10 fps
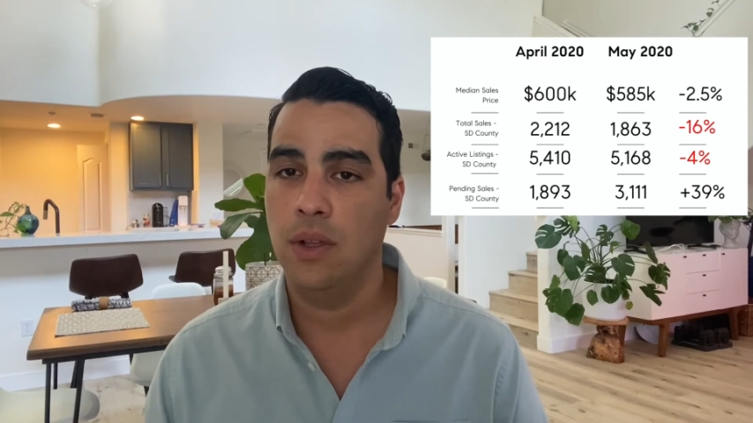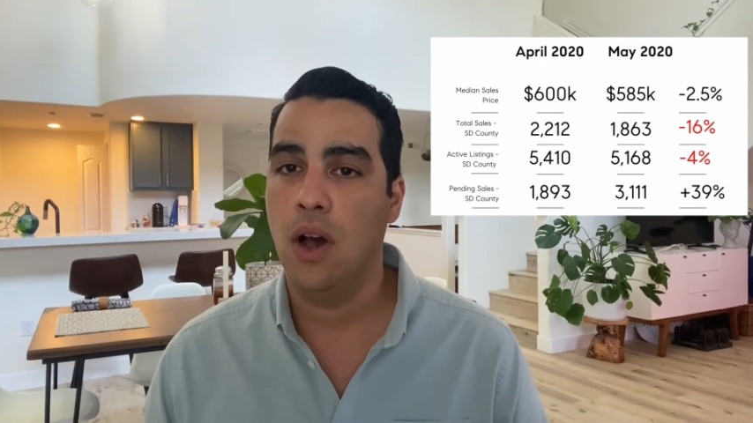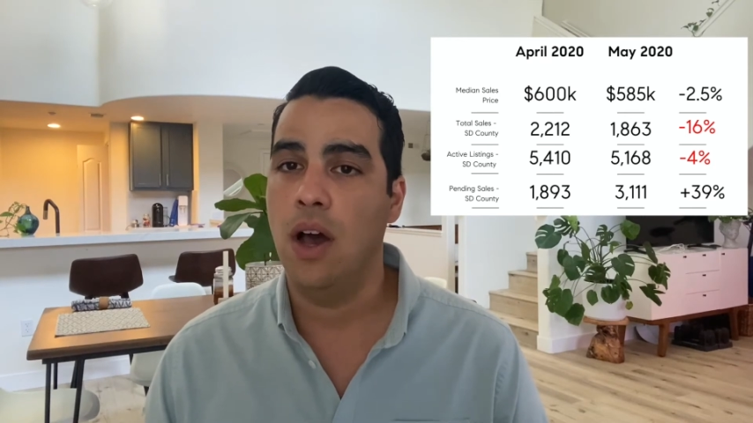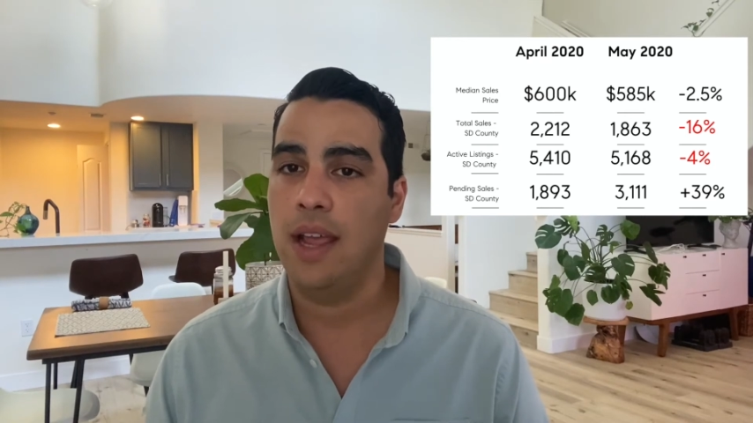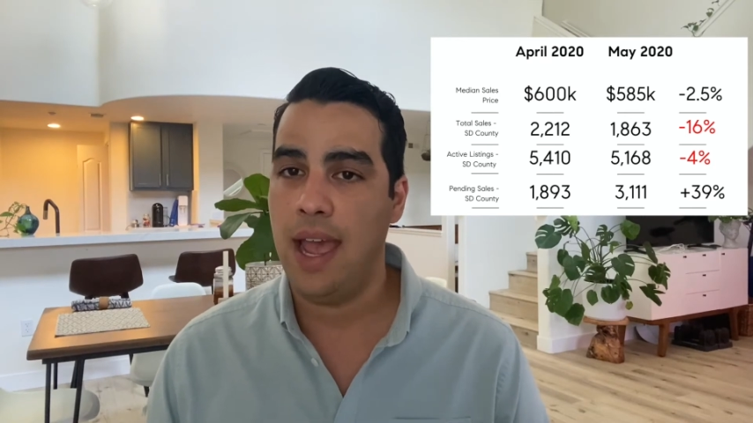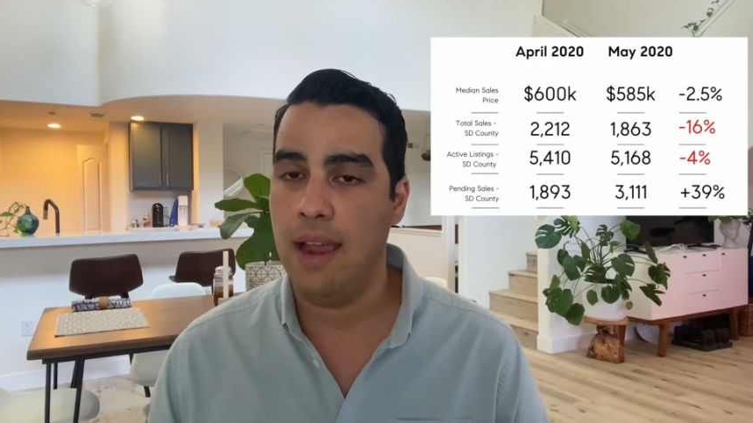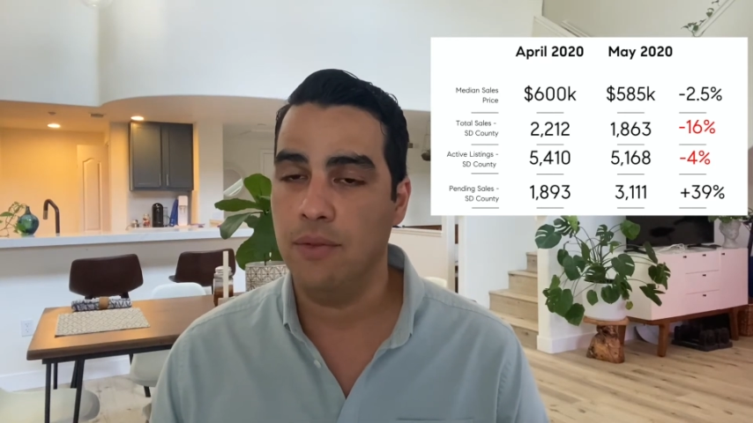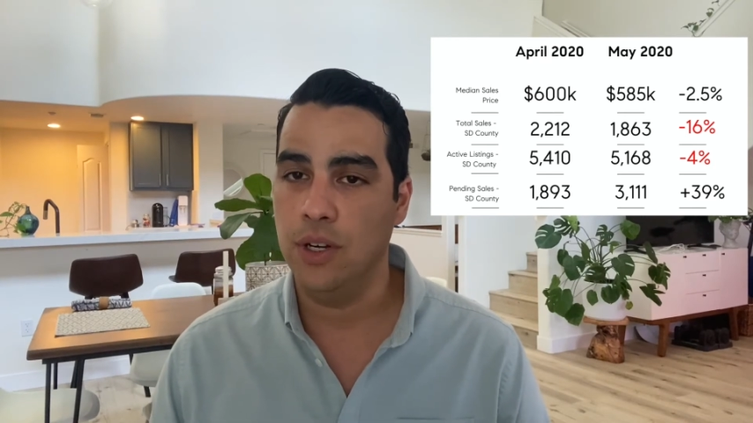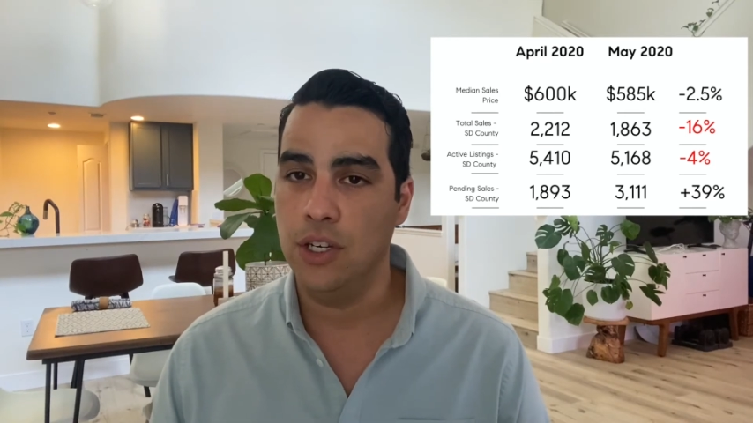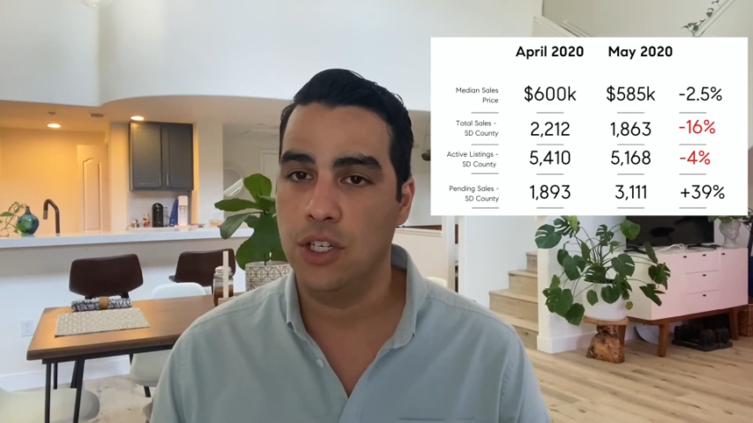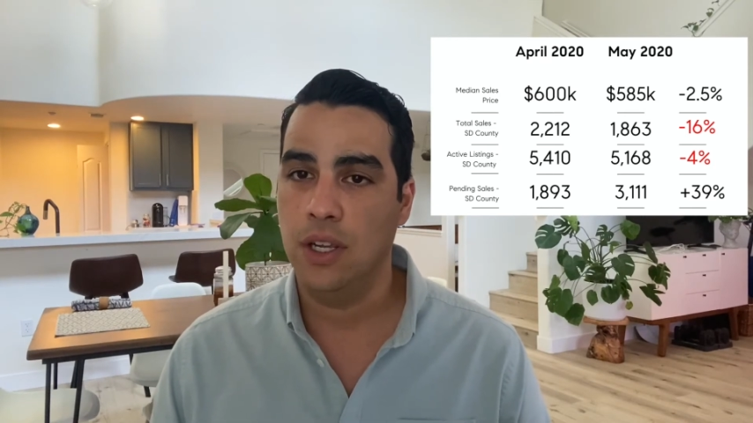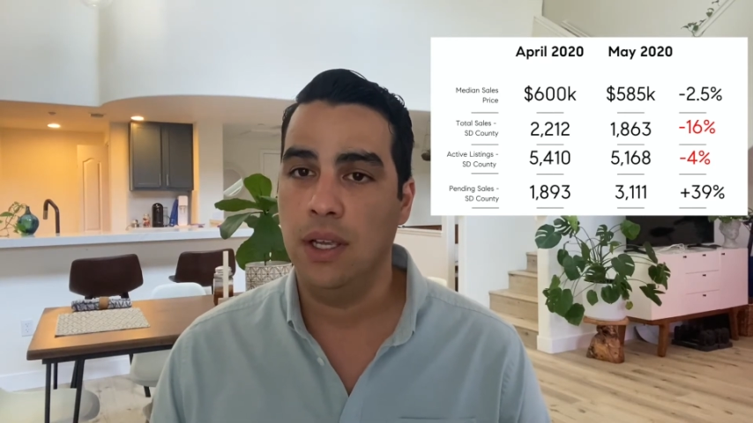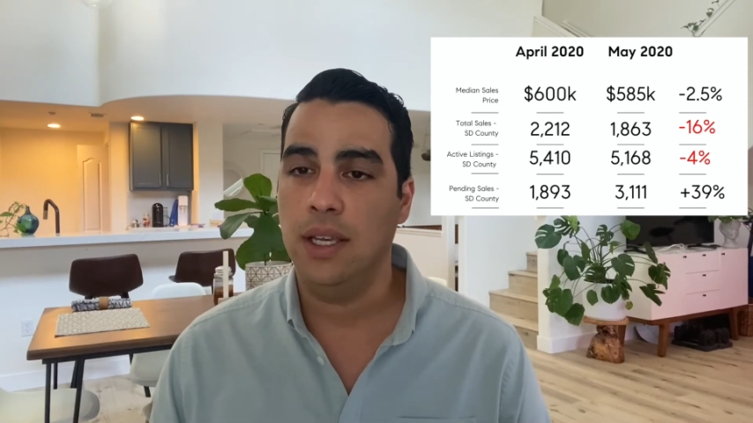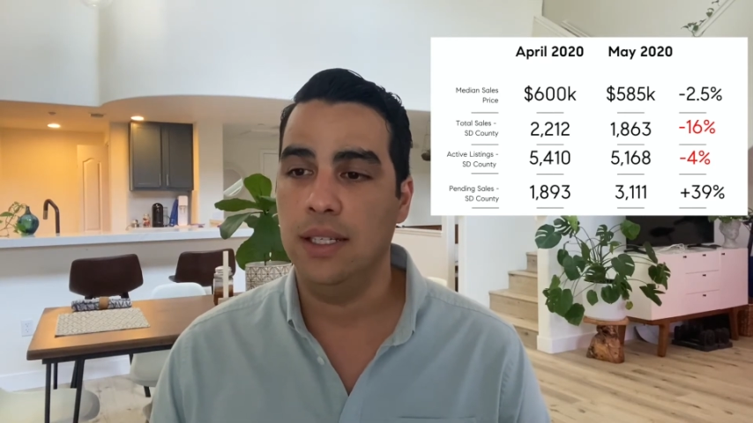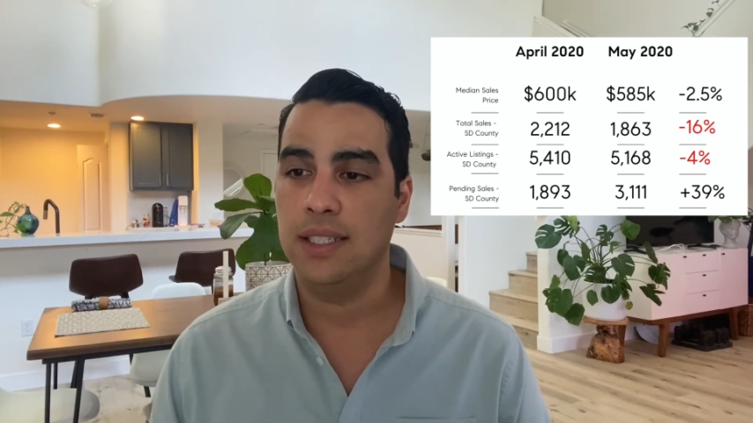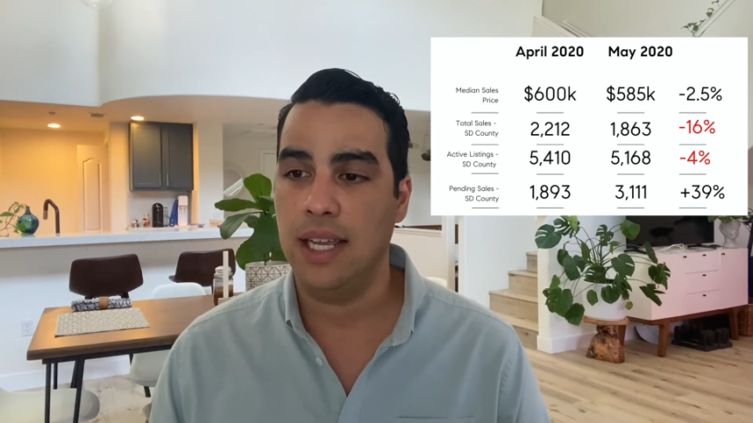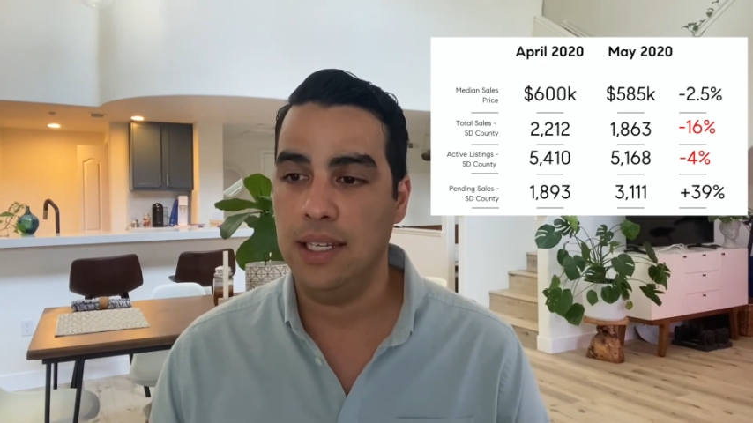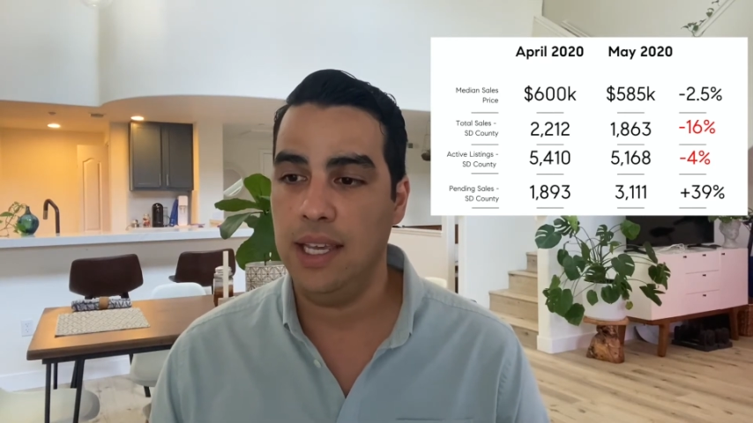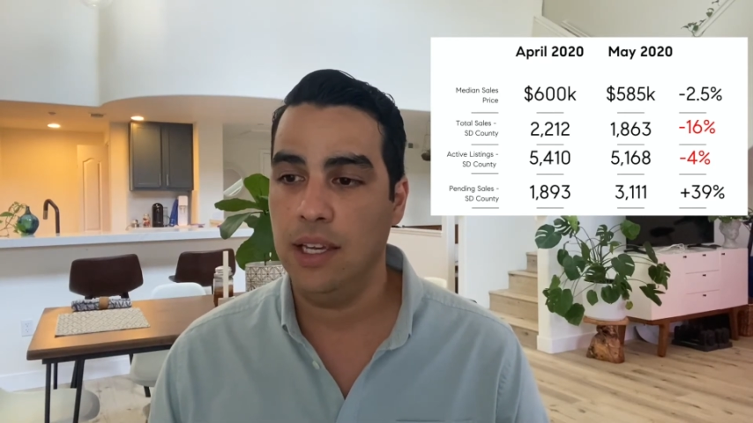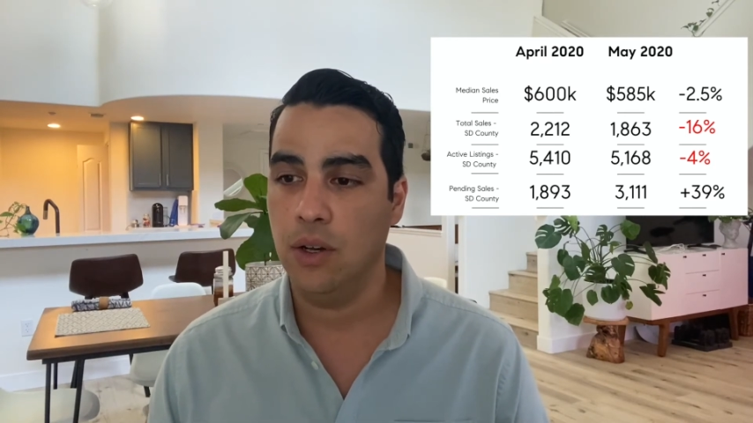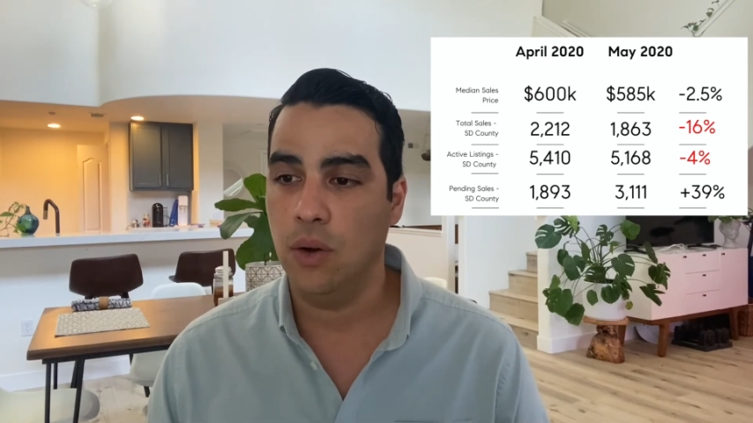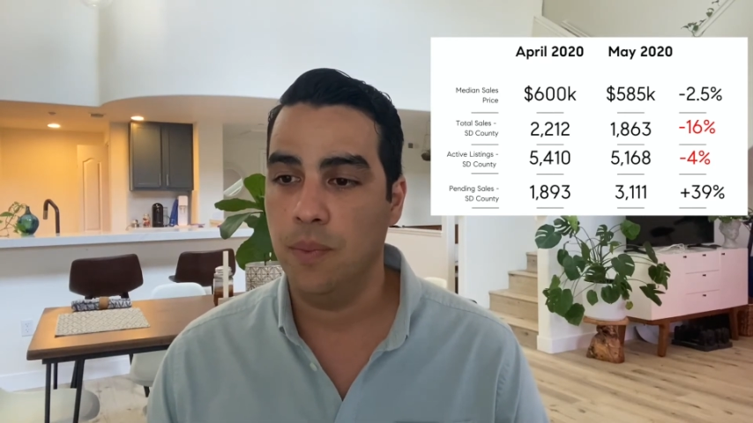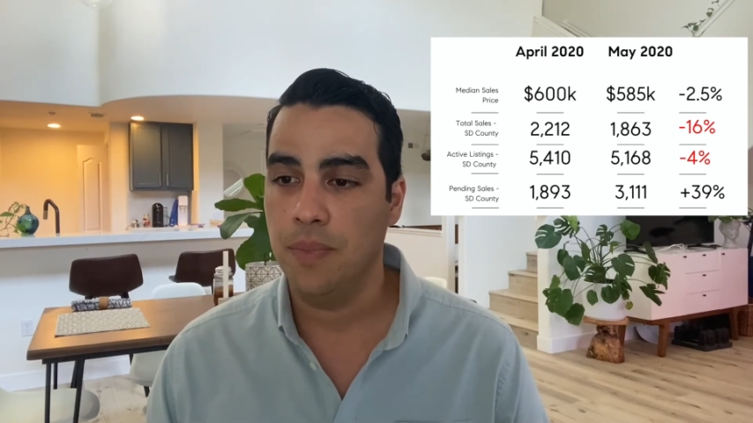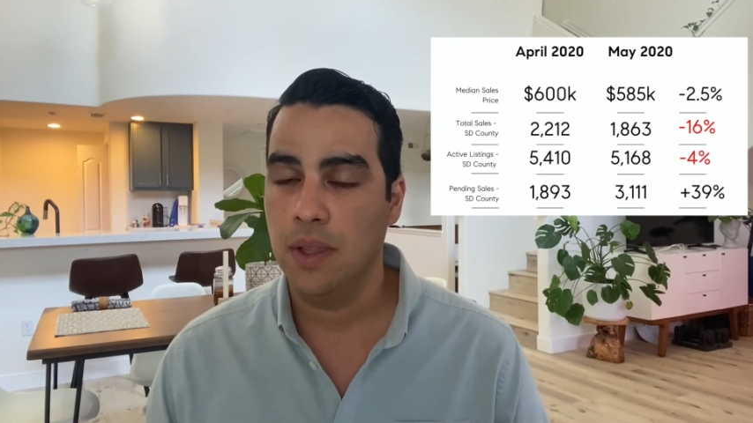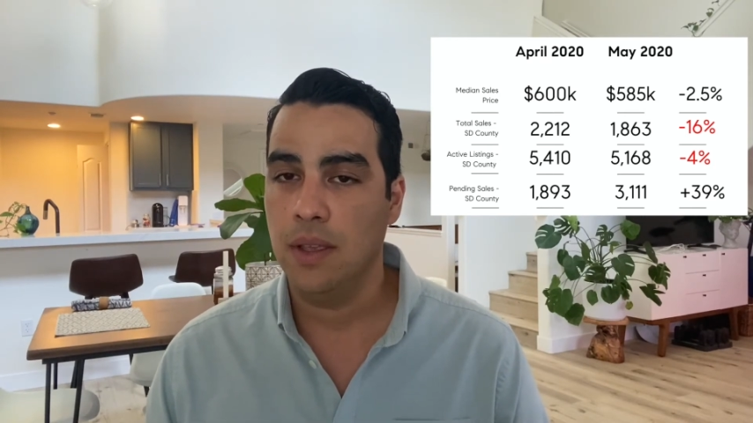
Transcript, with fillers: on average in San Diego